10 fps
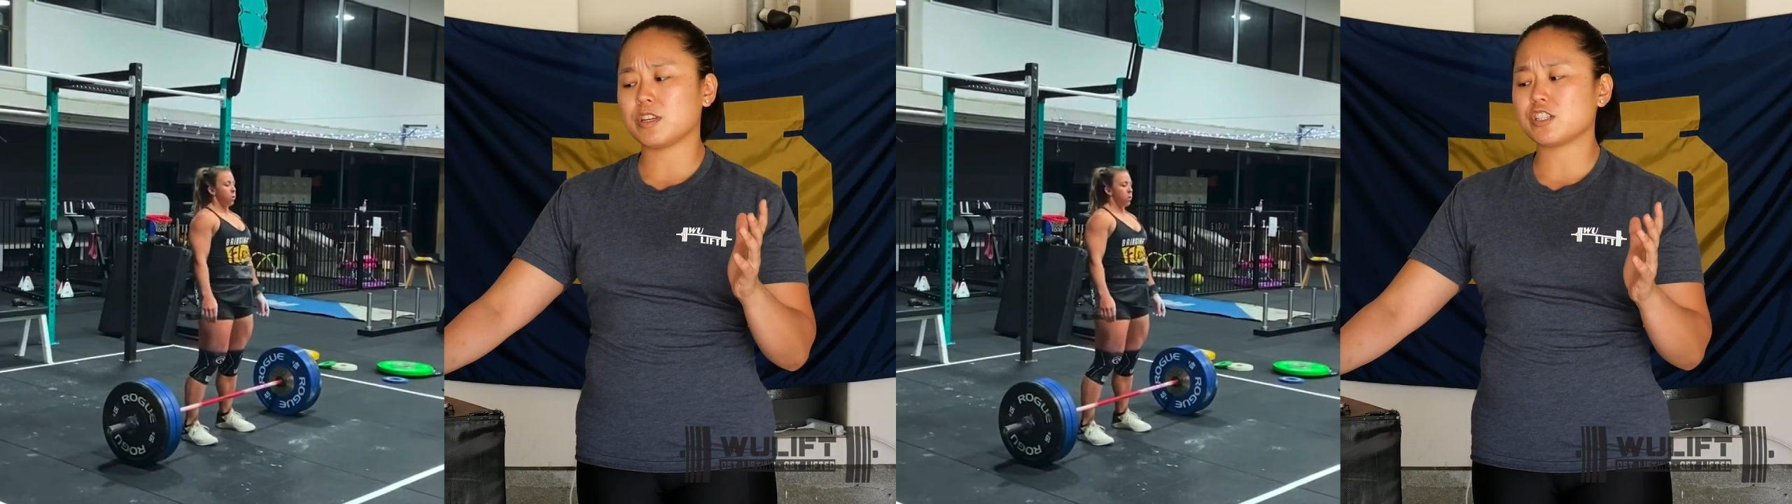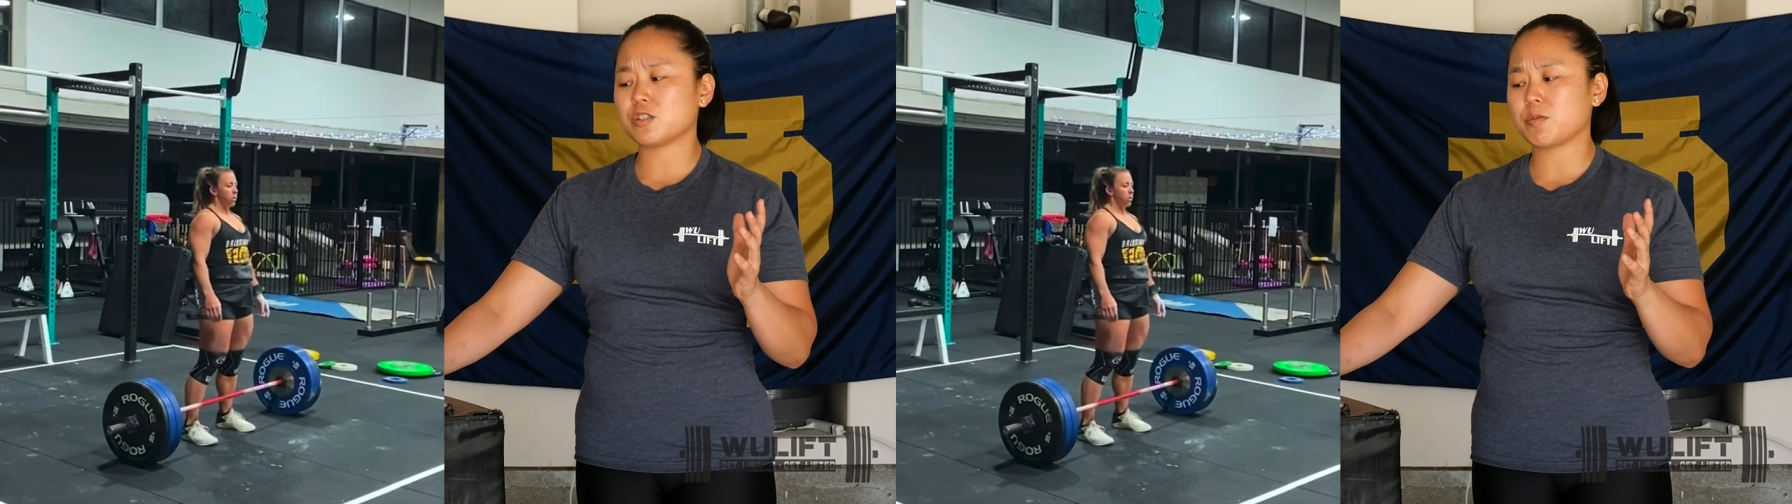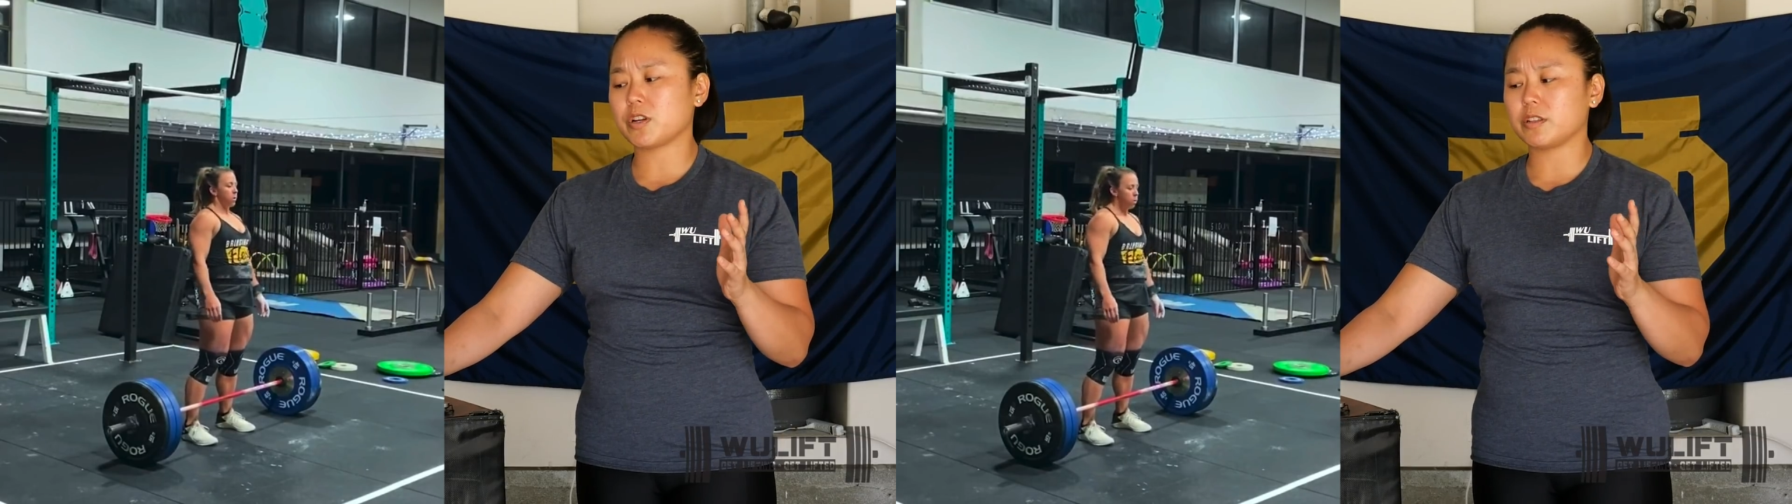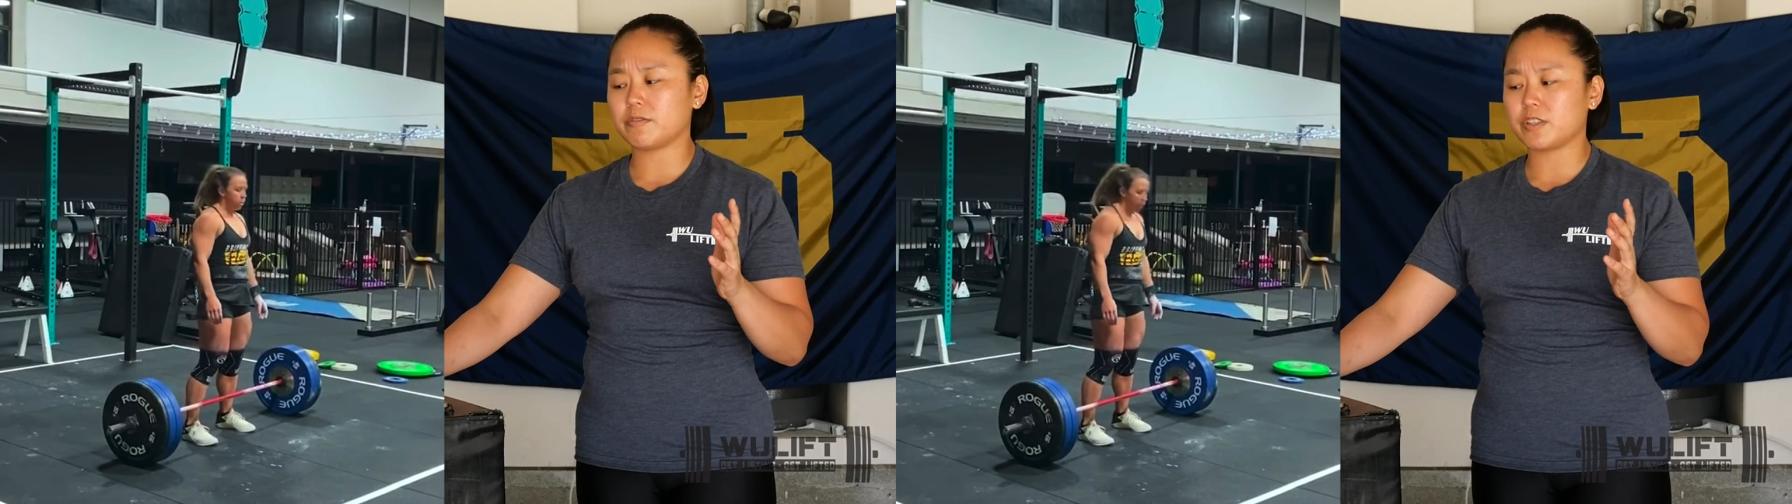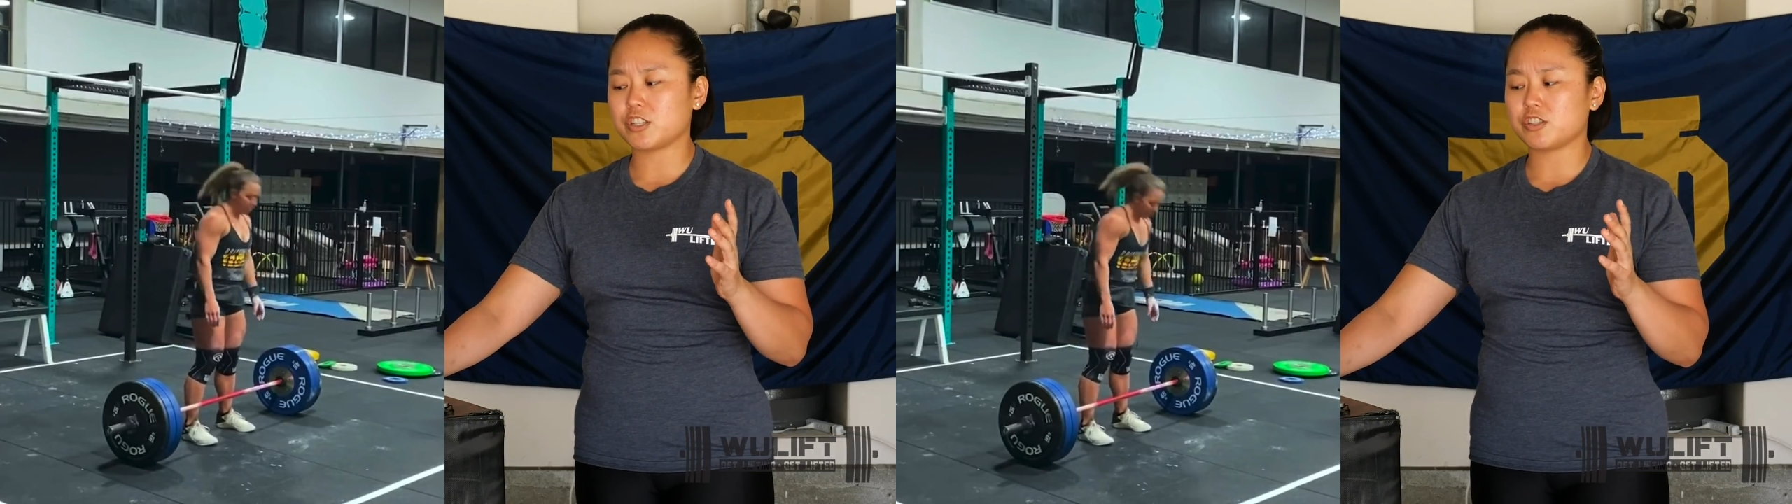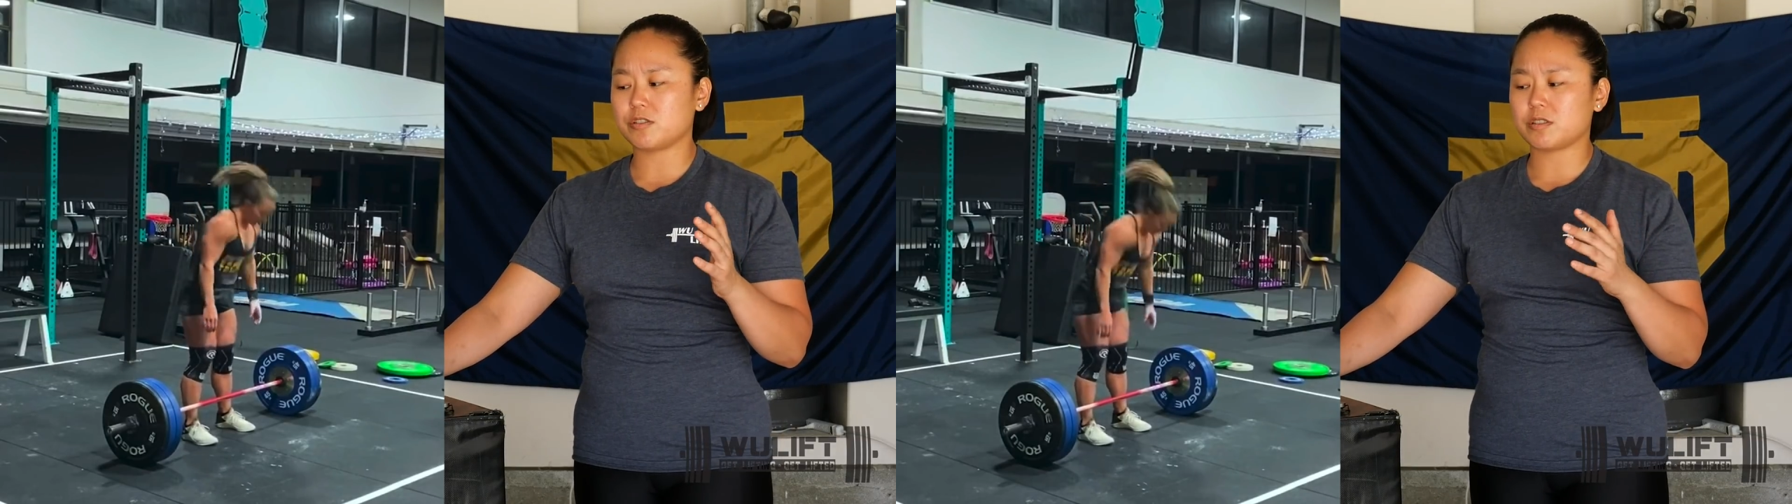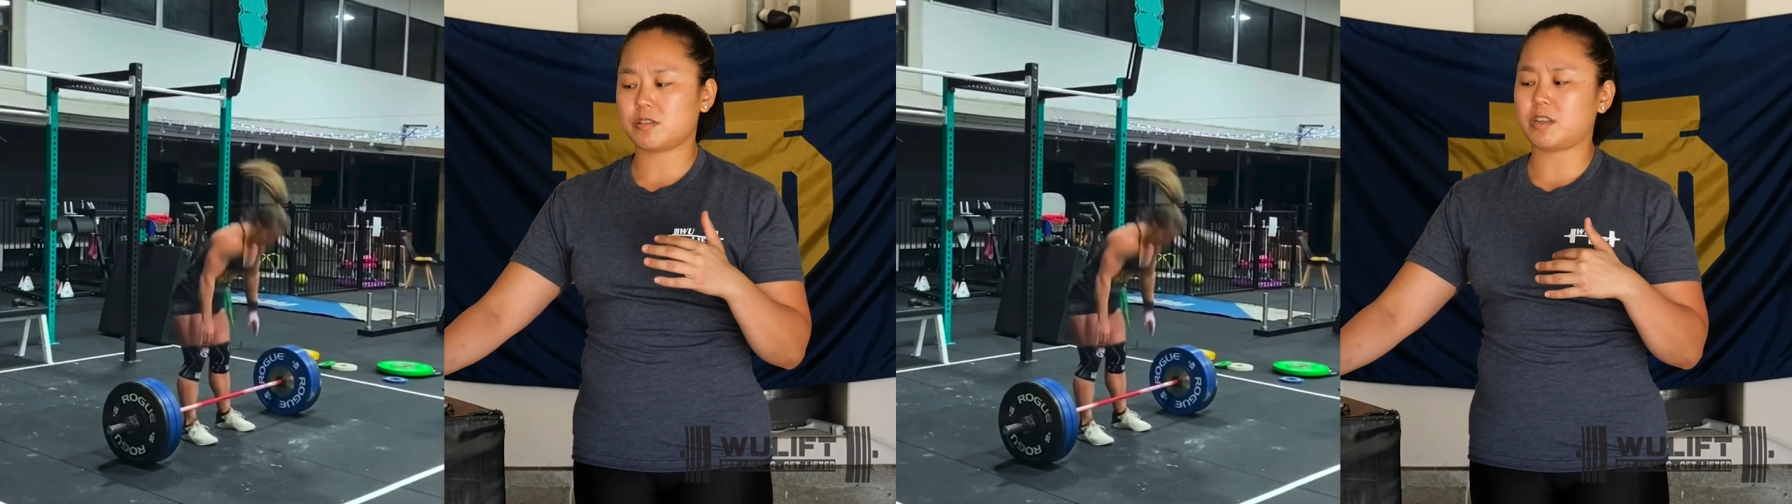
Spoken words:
think she's wearing lifting shoes.